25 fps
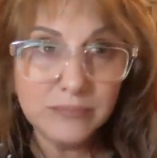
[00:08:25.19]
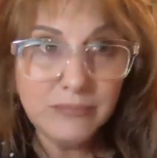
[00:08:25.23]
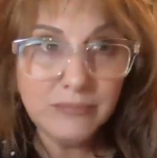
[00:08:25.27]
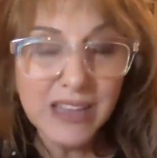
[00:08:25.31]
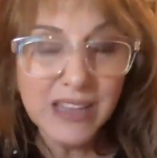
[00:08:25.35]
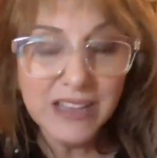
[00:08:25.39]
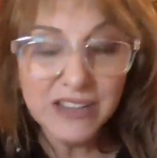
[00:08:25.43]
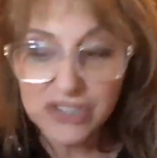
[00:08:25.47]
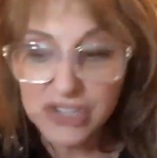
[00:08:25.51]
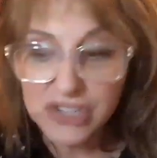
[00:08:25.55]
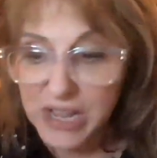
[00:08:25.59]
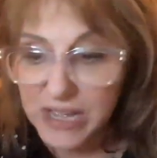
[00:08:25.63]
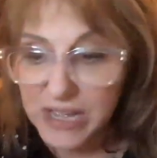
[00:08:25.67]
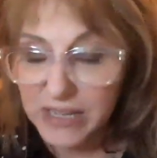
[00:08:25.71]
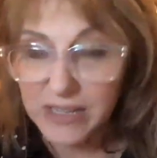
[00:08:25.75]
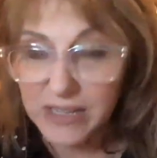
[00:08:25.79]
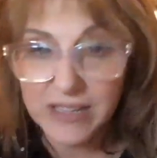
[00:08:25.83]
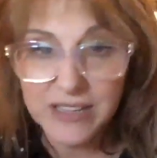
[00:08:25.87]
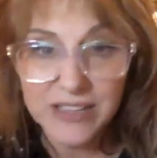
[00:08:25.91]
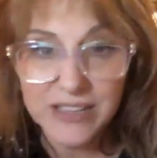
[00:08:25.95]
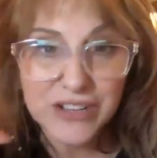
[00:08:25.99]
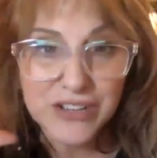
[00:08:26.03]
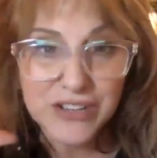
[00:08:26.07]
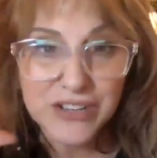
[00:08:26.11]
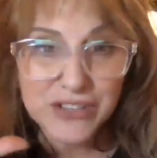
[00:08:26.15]
in check
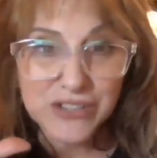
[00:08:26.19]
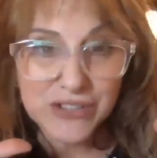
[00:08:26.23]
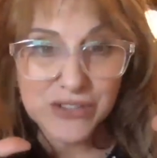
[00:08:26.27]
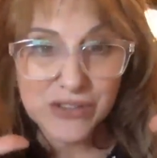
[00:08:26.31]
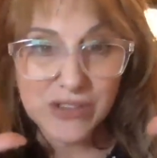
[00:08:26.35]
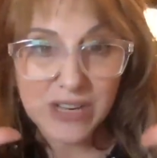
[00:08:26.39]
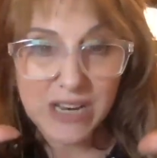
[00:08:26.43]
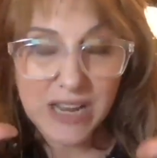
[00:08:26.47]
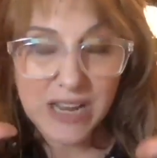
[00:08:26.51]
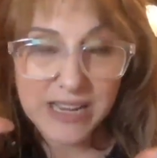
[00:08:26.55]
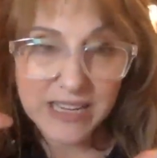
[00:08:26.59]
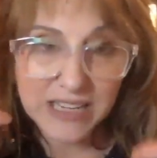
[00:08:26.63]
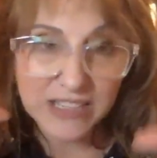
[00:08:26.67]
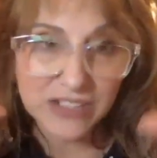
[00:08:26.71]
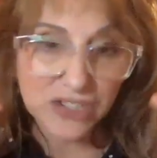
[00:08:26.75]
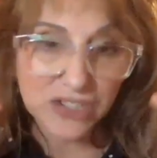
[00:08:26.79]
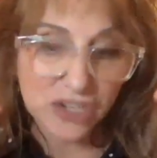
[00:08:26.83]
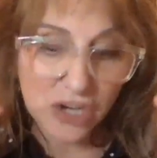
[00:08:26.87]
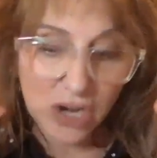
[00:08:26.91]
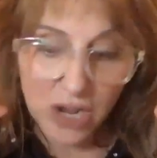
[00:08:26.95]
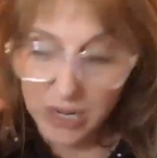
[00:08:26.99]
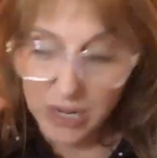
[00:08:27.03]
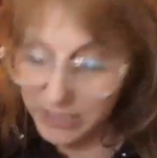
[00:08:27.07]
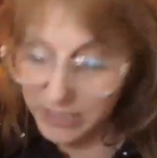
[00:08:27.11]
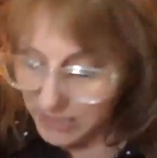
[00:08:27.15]
so that I can
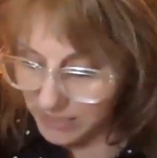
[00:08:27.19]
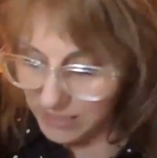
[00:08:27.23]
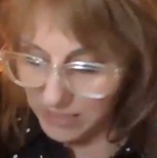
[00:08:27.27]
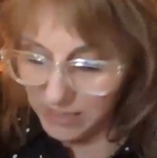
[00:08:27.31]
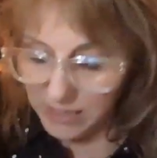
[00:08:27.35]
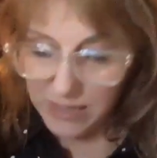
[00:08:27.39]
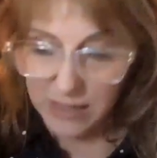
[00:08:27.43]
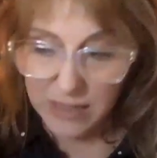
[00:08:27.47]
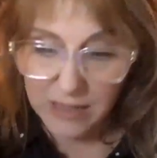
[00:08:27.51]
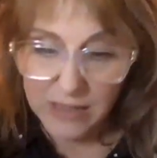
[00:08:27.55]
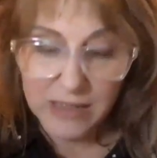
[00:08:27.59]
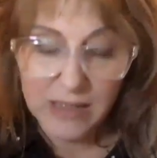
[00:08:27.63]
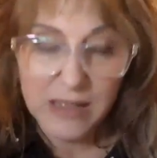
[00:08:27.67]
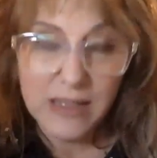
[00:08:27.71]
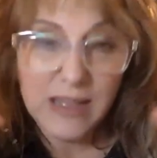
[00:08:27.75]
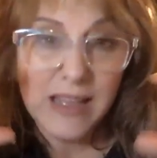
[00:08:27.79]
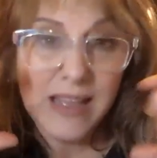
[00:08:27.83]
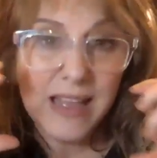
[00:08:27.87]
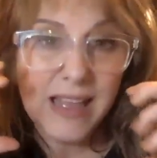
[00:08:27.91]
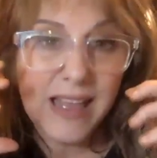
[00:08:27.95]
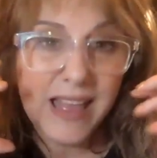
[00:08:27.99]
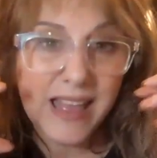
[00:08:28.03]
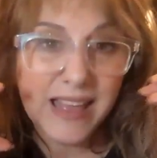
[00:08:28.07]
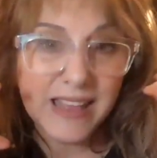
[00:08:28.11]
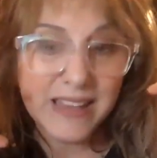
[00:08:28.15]
jockey
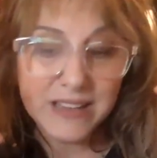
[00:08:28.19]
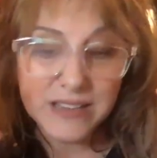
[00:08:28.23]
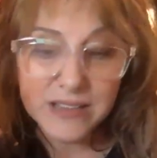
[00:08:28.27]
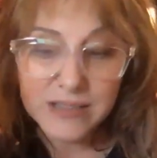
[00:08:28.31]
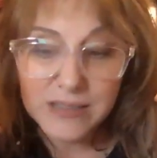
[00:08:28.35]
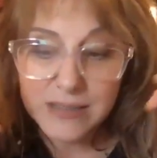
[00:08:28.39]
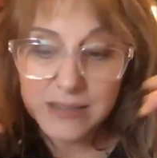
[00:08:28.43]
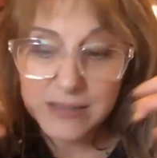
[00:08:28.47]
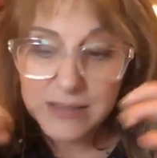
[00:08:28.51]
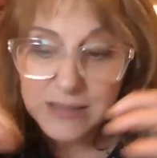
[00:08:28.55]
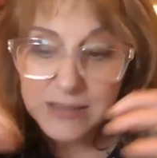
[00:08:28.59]
and